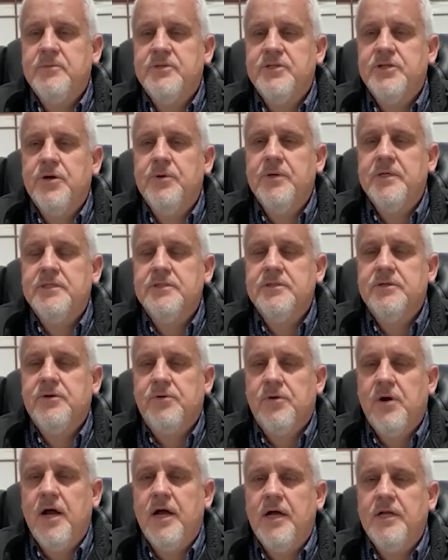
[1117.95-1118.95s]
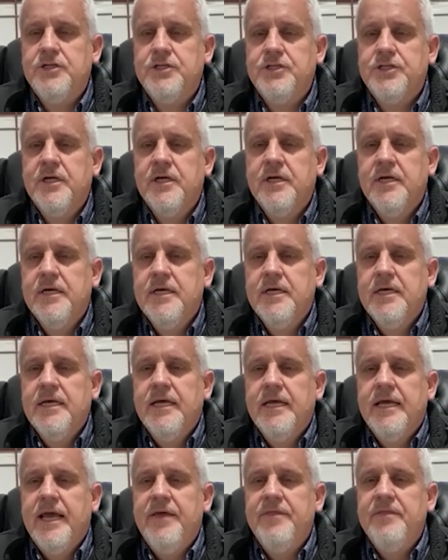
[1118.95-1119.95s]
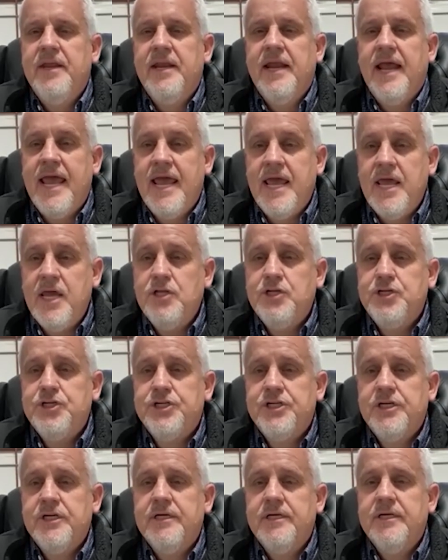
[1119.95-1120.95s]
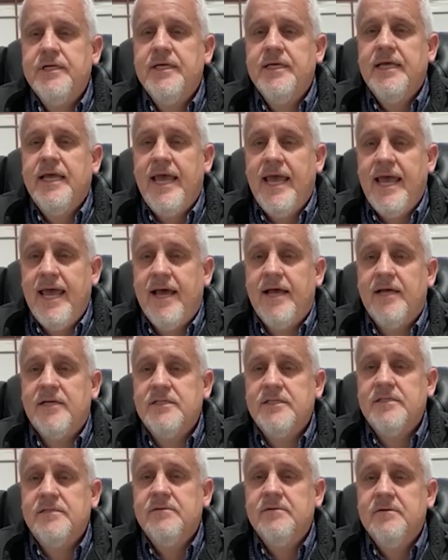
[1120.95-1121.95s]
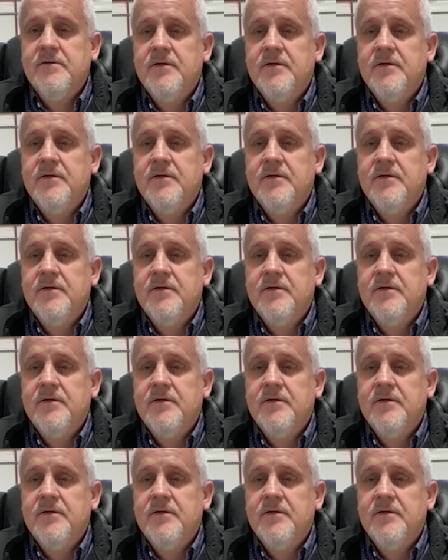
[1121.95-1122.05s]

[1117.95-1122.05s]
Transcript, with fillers: So it's crunch and then H HS,